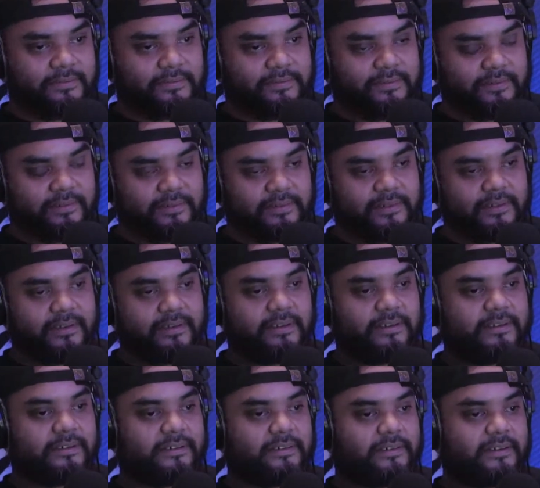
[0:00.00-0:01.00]
Okay.
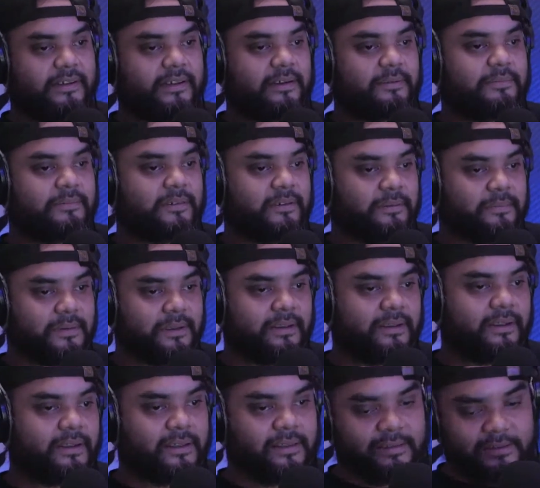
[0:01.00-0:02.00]
I gotta put it on my
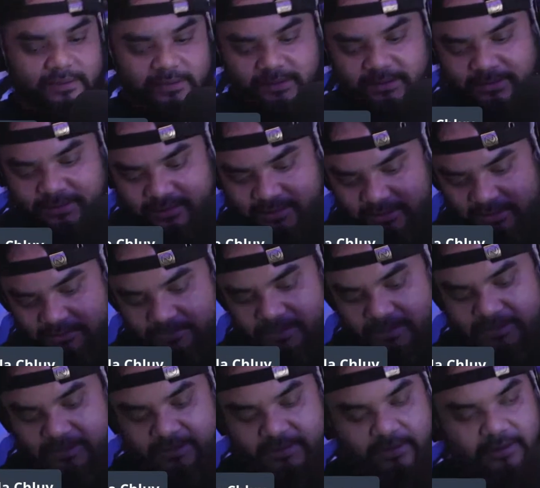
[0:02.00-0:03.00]
calendar. Gotta
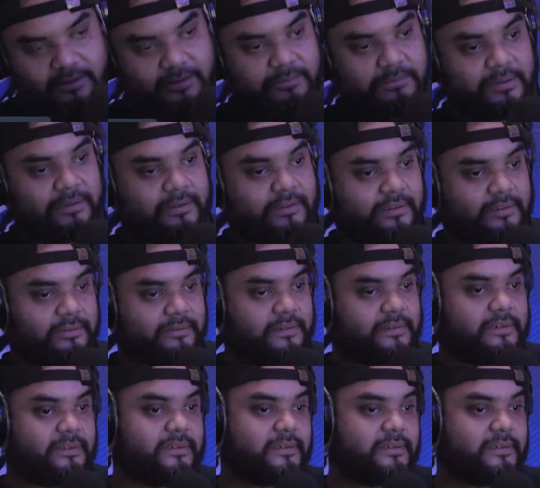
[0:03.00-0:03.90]
make sure I don't miss this one.